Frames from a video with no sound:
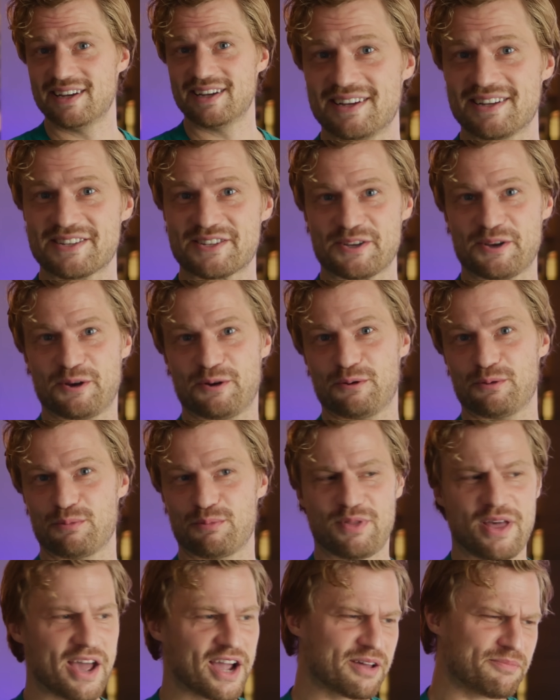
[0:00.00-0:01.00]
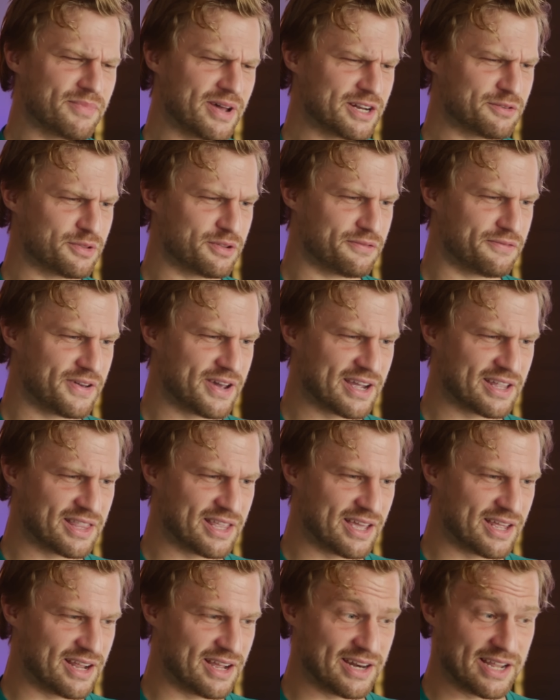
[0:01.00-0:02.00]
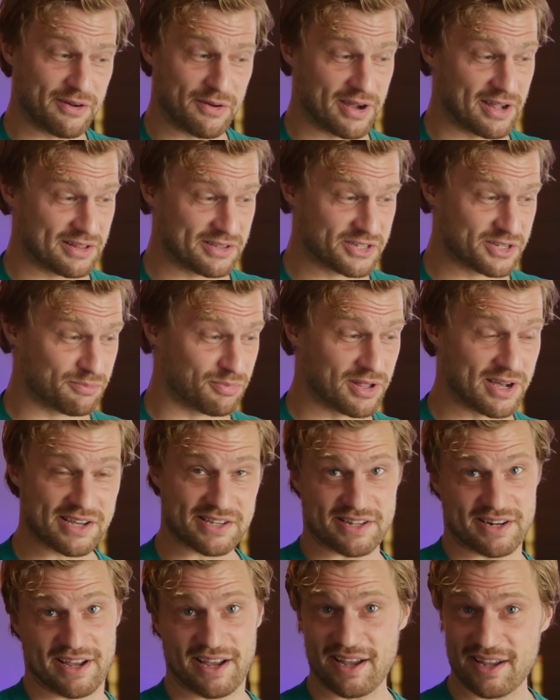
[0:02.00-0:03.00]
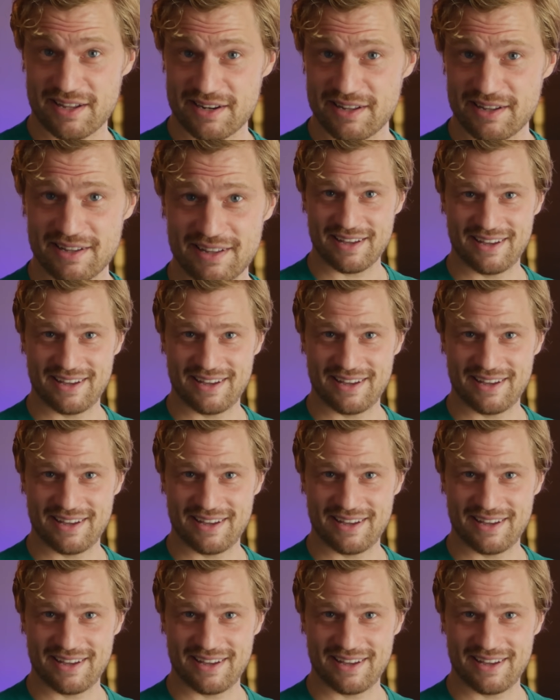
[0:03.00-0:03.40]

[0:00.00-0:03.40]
So that combined with the fact that I now had supplies in hand,